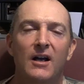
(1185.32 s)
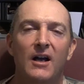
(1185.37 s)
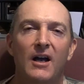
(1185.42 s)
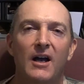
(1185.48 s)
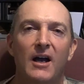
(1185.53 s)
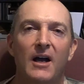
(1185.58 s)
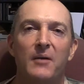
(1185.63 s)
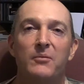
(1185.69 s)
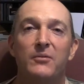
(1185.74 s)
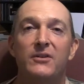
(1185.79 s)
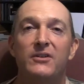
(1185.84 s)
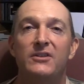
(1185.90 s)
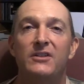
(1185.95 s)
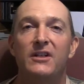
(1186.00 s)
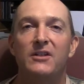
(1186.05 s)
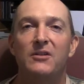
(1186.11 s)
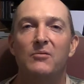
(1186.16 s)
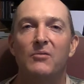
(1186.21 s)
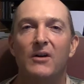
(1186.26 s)
I
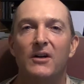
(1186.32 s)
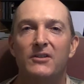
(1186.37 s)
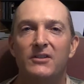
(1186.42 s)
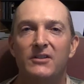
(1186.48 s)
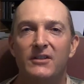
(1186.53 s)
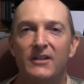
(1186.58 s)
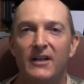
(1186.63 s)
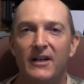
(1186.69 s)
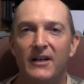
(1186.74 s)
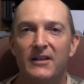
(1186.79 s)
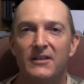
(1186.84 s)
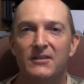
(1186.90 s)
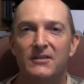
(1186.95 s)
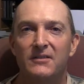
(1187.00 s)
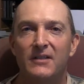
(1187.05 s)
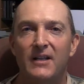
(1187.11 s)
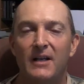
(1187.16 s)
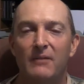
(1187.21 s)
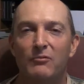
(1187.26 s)
appreciate you watching, guys,
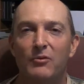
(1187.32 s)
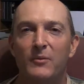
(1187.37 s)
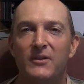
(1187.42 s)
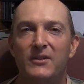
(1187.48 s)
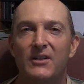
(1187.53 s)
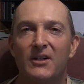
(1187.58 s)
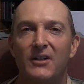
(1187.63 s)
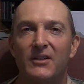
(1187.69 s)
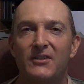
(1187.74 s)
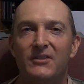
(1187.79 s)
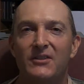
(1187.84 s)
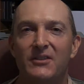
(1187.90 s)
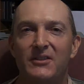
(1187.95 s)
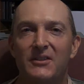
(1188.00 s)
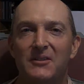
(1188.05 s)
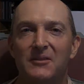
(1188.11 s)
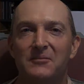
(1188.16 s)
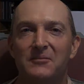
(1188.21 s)
and we'll be talking to you.